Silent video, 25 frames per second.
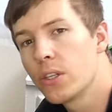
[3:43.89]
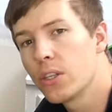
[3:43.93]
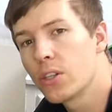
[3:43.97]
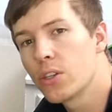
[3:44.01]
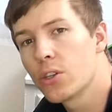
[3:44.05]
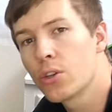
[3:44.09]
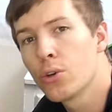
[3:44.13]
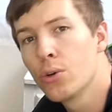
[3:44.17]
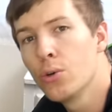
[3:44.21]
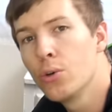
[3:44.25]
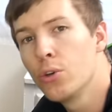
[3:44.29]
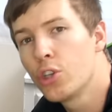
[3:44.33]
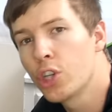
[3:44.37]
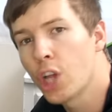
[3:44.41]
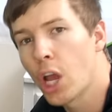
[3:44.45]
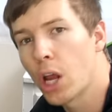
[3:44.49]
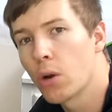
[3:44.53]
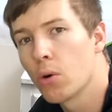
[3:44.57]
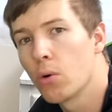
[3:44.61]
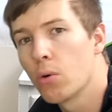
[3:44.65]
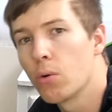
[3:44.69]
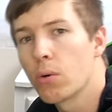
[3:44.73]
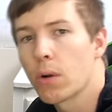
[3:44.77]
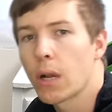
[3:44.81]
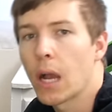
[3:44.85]
this two
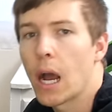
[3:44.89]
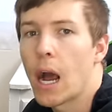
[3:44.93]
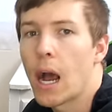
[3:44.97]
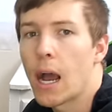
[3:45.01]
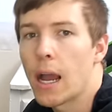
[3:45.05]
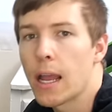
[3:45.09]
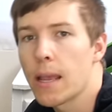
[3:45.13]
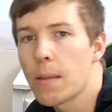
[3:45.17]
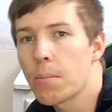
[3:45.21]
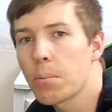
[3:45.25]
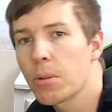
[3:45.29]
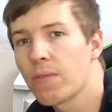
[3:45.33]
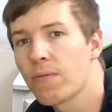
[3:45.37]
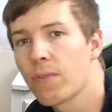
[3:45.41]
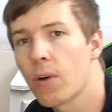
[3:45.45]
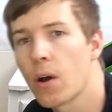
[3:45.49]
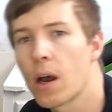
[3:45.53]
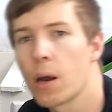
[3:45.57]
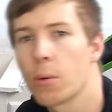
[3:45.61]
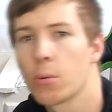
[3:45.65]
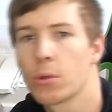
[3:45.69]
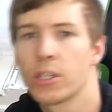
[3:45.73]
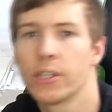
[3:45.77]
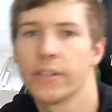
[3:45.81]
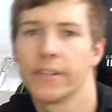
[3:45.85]
channel car
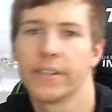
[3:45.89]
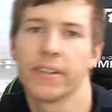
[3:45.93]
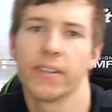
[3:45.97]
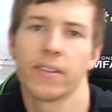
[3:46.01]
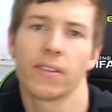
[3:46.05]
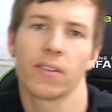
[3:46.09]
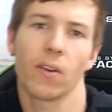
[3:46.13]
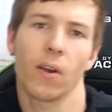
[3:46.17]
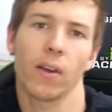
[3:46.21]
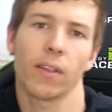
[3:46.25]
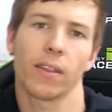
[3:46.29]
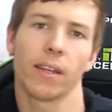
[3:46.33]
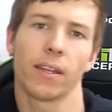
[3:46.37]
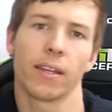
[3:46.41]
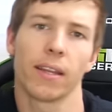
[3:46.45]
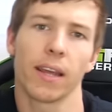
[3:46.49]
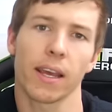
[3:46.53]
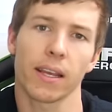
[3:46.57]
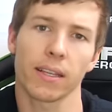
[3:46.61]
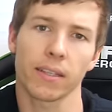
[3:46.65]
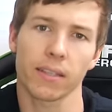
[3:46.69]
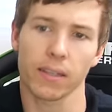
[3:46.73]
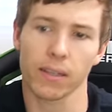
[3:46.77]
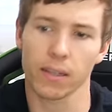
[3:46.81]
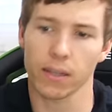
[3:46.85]
amplifier, which is inside the
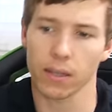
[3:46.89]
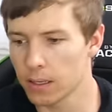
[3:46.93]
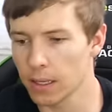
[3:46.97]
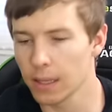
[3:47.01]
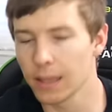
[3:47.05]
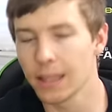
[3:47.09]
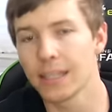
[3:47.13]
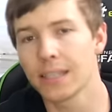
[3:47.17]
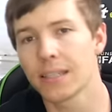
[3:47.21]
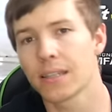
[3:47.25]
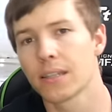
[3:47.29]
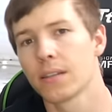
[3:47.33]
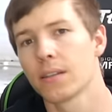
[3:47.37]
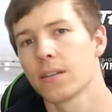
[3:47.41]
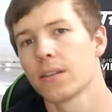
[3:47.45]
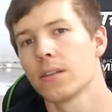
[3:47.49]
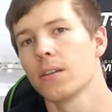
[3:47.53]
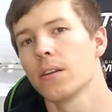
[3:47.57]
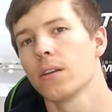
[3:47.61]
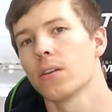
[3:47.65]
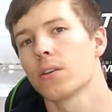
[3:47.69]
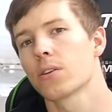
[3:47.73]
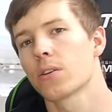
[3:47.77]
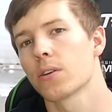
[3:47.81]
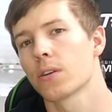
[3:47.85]
desk to
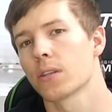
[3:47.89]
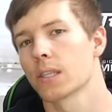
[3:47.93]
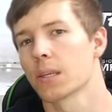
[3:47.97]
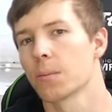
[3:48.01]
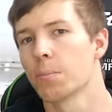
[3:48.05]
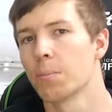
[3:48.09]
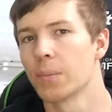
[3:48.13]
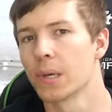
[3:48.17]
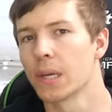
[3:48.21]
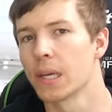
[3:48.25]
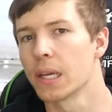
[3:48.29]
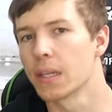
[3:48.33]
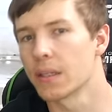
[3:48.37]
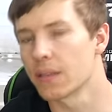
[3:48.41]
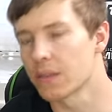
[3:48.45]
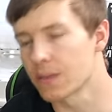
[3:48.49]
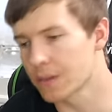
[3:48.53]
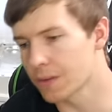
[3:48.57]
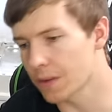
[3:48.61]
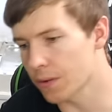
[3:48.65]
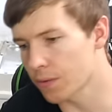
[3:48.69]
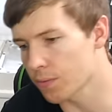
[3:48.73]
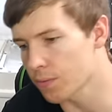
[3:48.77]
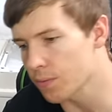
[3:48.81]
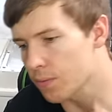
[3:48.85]
listen to some
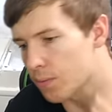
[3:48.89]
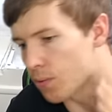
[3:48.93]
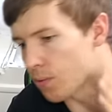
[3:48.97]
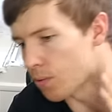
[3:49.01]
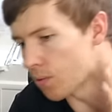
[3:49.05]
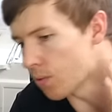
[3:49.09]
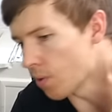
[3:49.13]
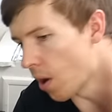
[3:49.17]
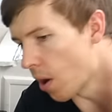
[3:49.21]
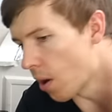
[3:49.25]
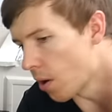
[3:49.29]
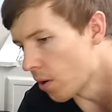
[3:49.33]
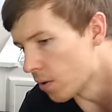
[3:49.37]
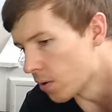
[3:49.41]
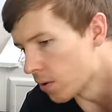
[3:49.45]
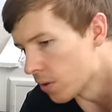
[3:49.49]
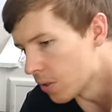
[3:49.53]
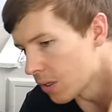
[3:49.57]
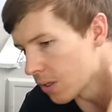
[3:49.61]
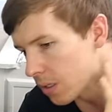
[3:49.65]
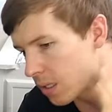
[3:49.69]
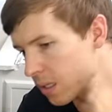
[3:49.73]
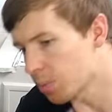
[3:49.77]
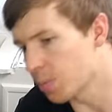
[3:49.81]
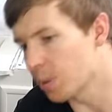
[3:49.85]
beats through
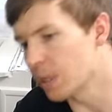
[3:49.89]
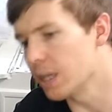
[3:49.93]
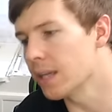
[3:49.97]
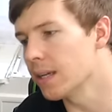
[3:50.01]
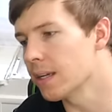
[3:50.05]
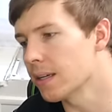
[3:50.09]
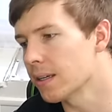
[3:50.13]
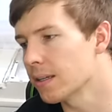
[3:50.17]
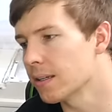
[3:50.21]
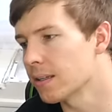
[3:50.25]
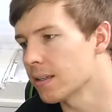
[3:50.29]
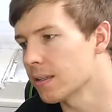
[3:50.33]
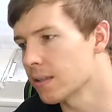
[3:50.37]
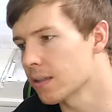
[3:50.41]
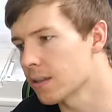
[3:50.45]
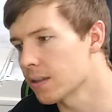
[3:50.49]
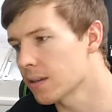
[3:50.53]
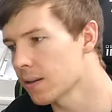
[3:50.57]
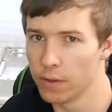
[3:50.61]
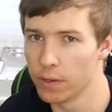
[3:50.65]
those speakers.